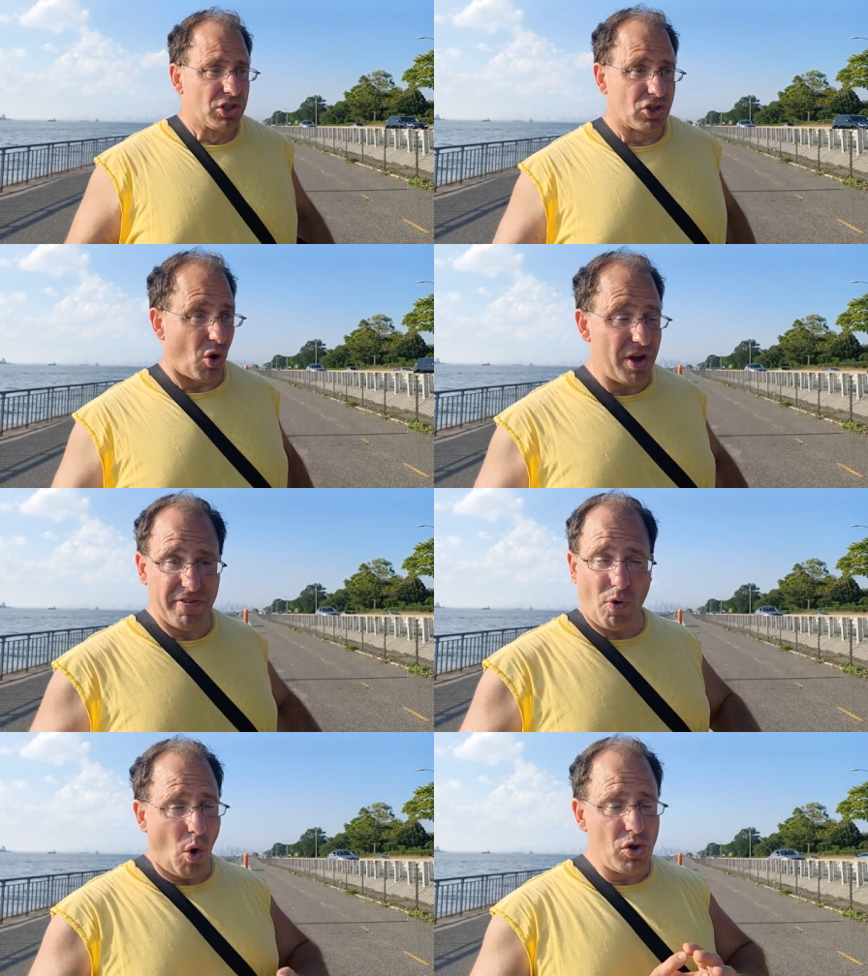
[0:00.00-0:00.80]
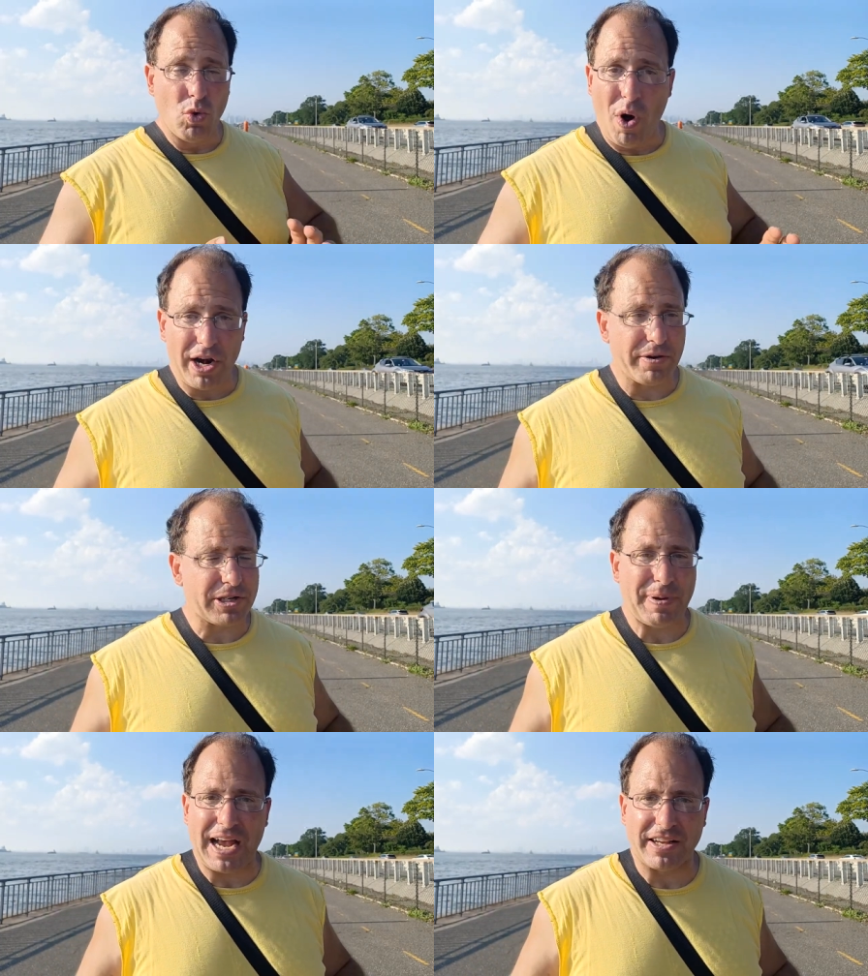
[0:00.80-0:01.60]
So if all you wanted is
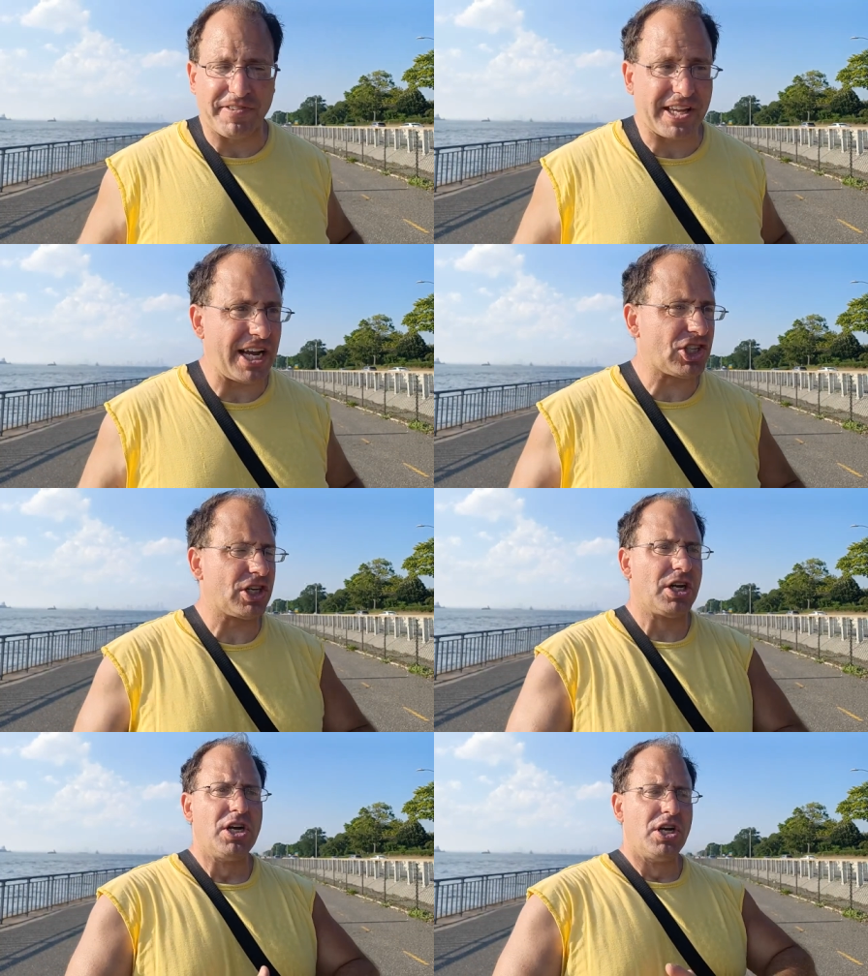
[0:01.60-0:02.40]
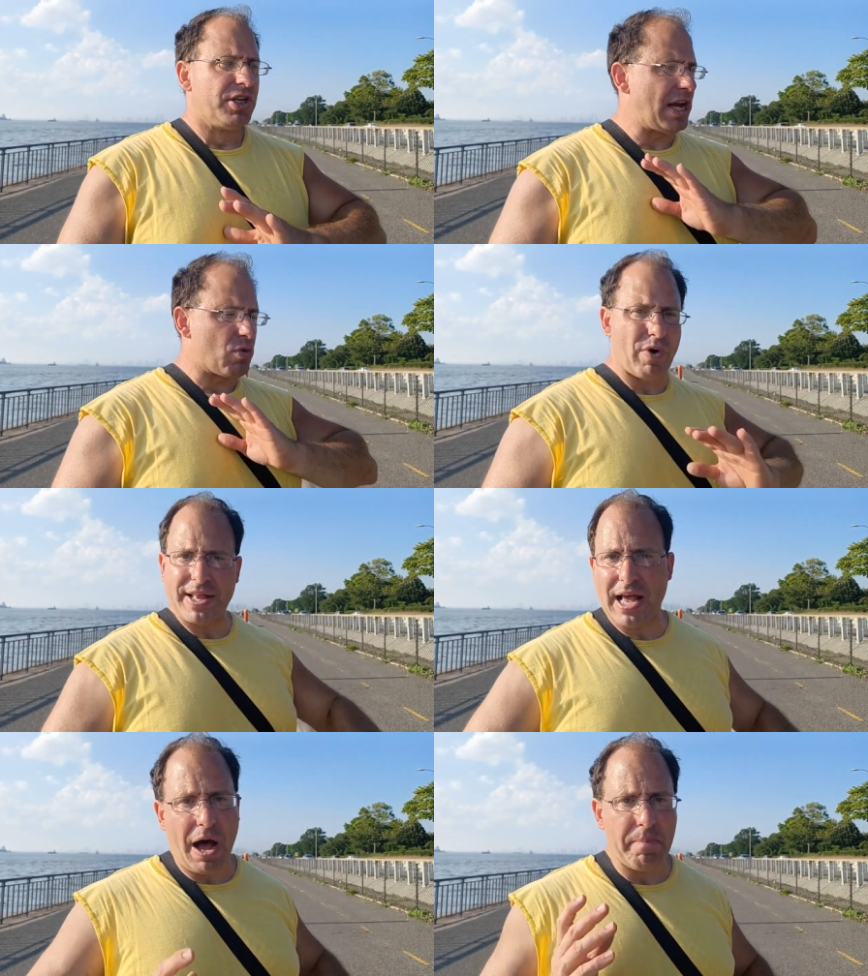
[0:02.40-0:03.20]
magnification, yeah, red
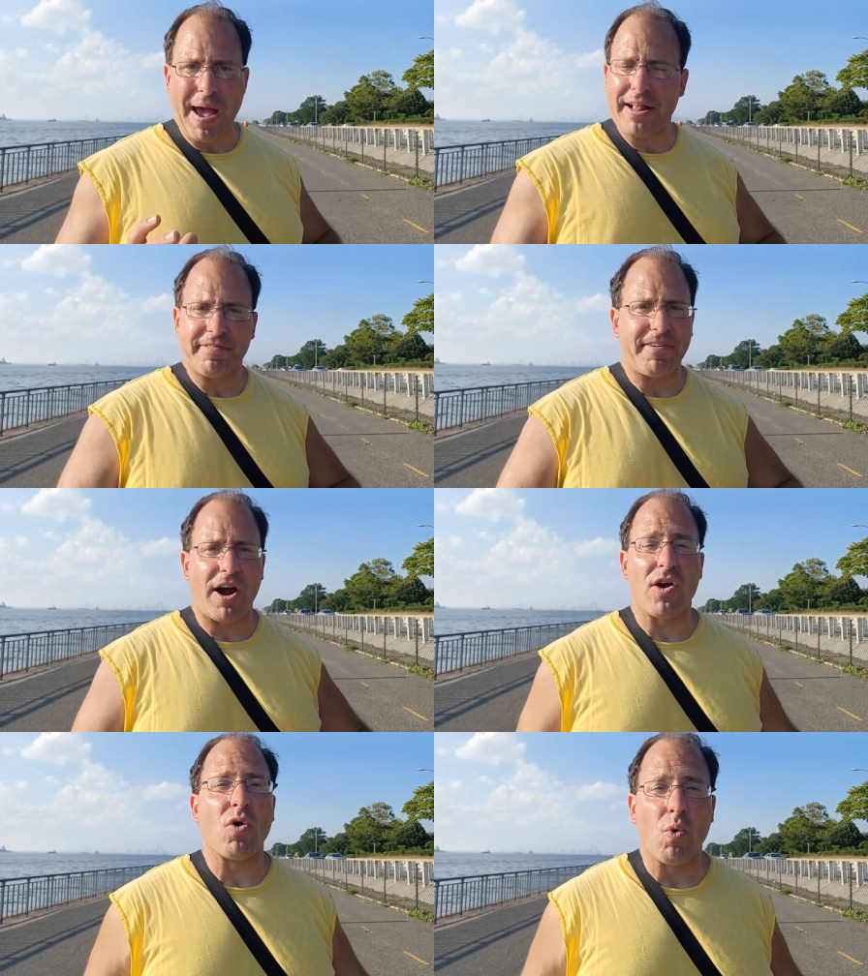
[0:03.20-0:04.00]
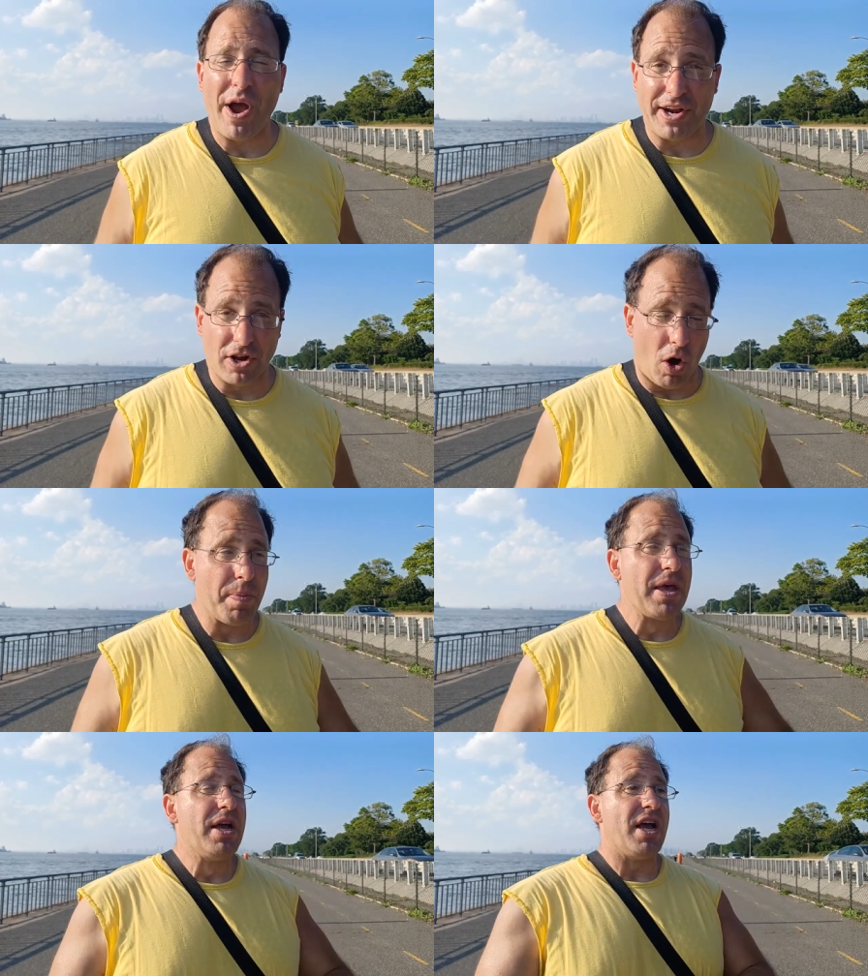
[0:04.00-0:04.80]
dot magnifier, way to go.
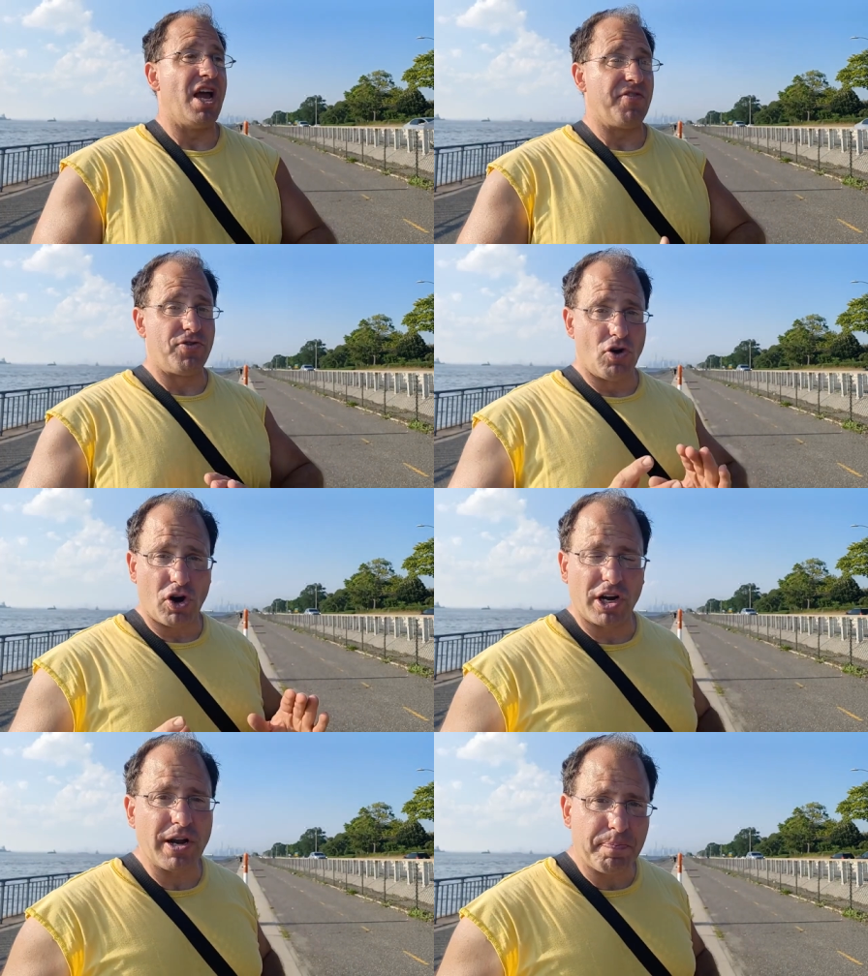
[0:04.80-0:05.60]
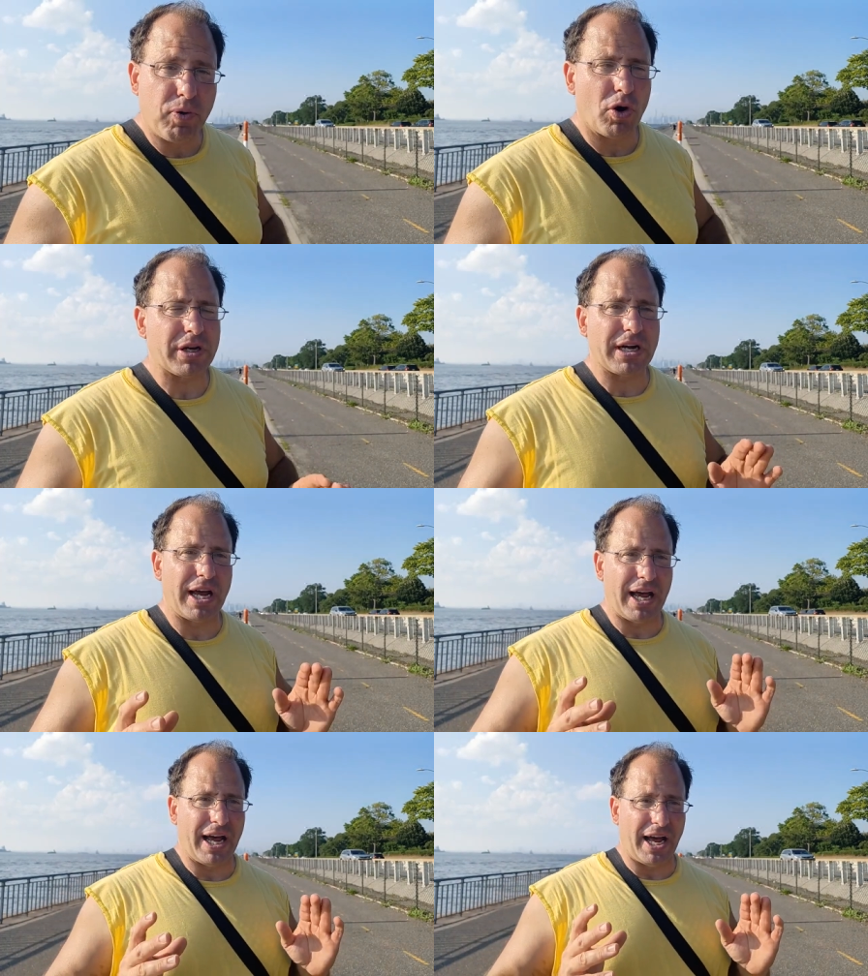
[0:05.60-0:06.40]
If you're going to put
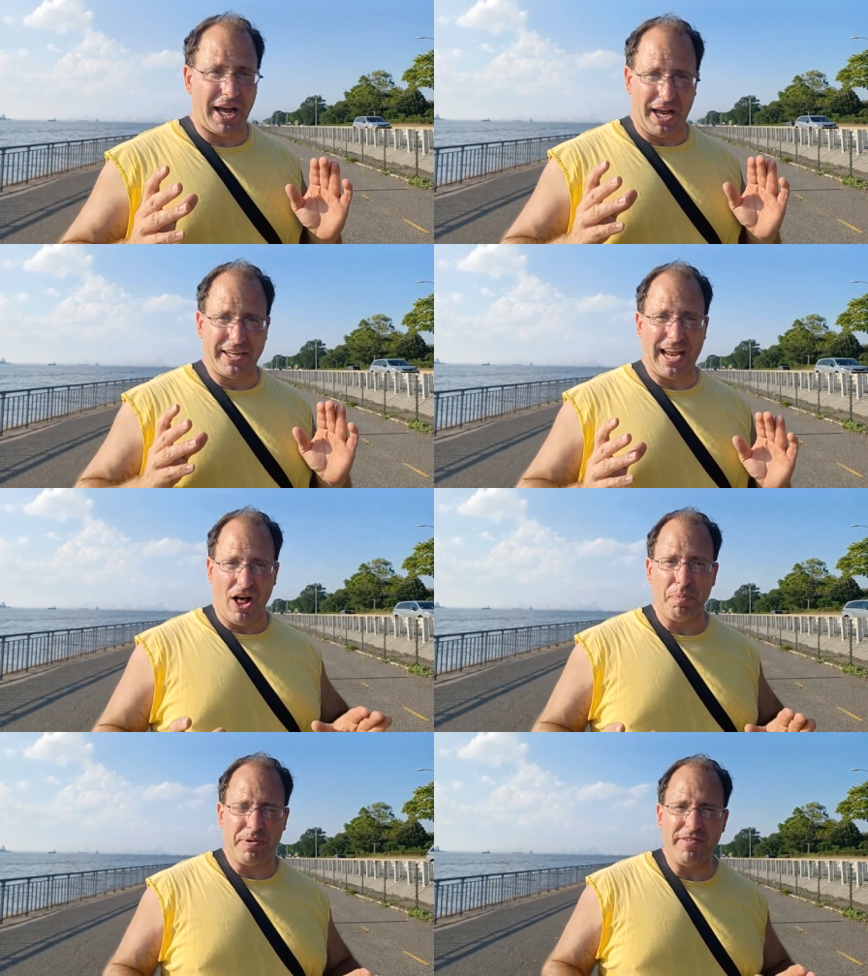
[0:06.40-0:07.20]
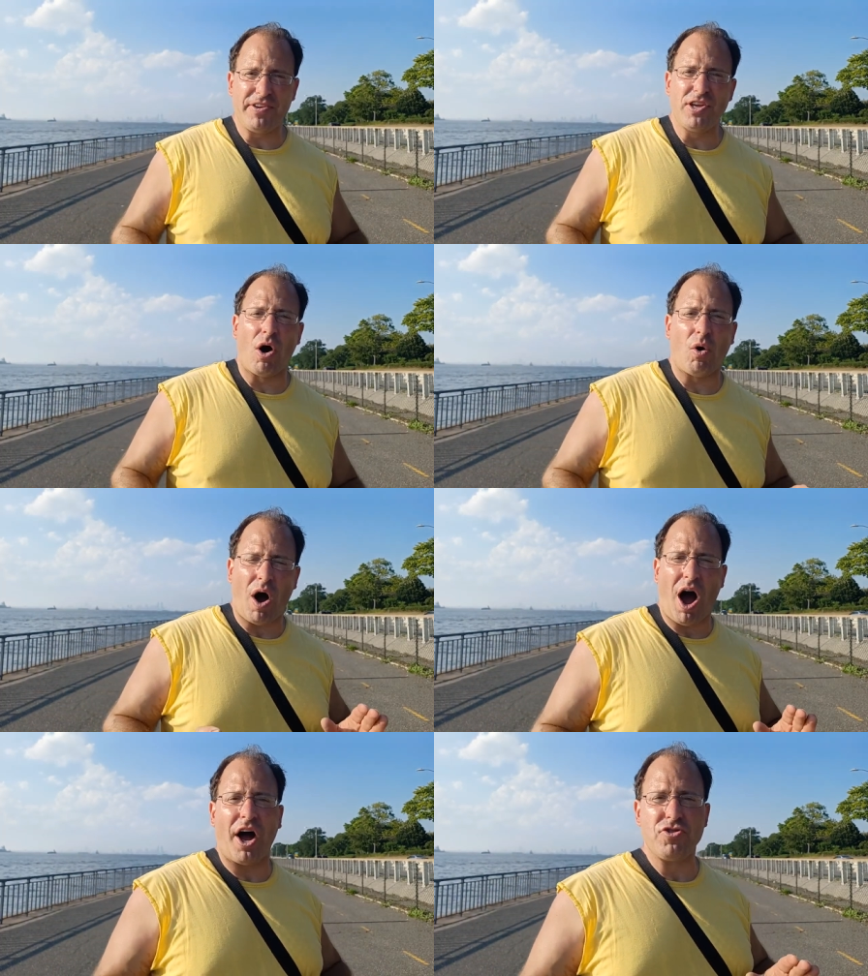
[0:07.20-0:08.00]
an LPVO
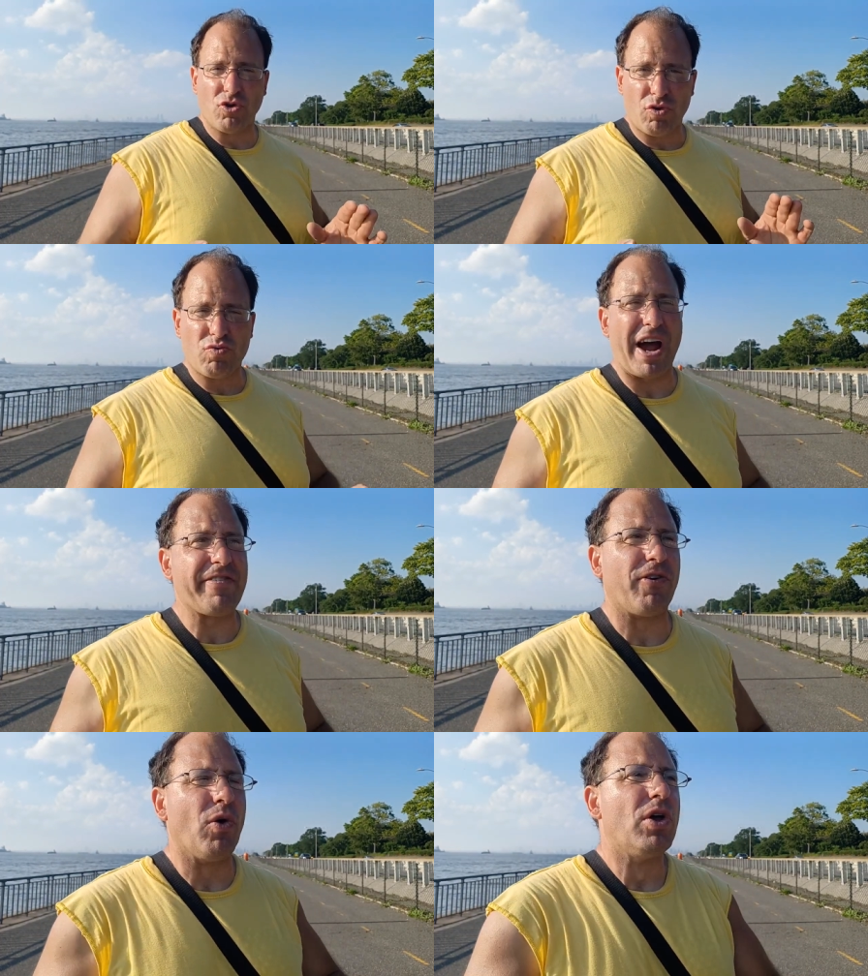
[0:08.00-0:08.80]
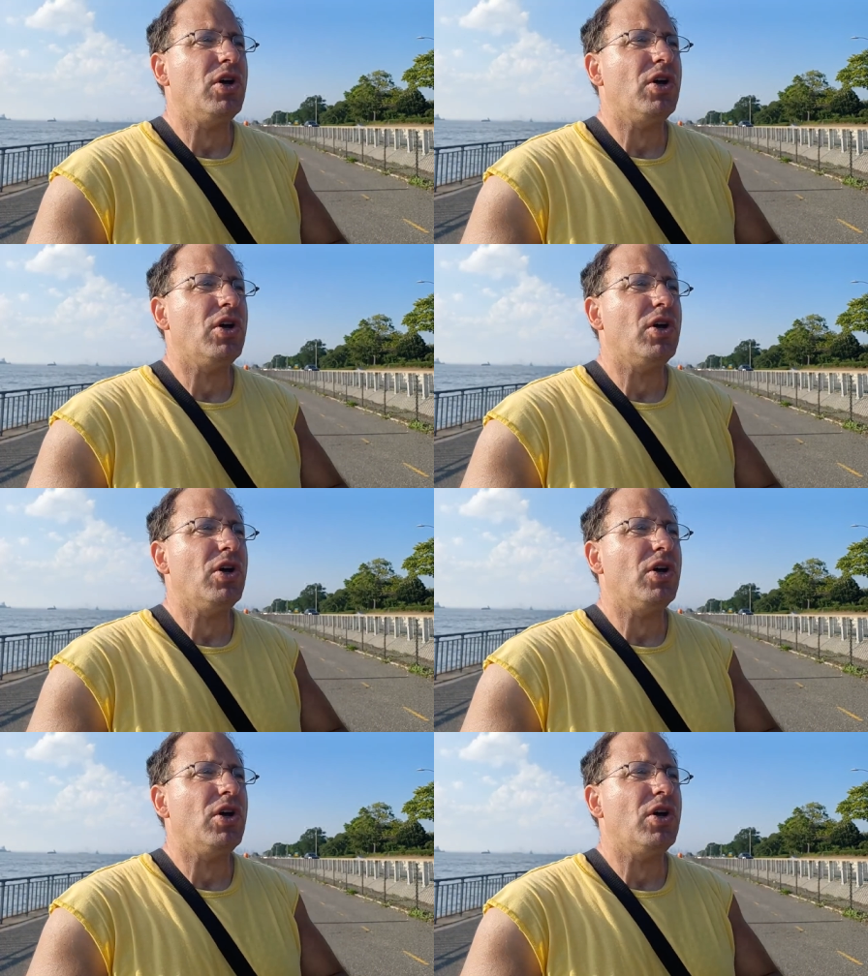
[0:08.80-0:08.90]
on your rifle,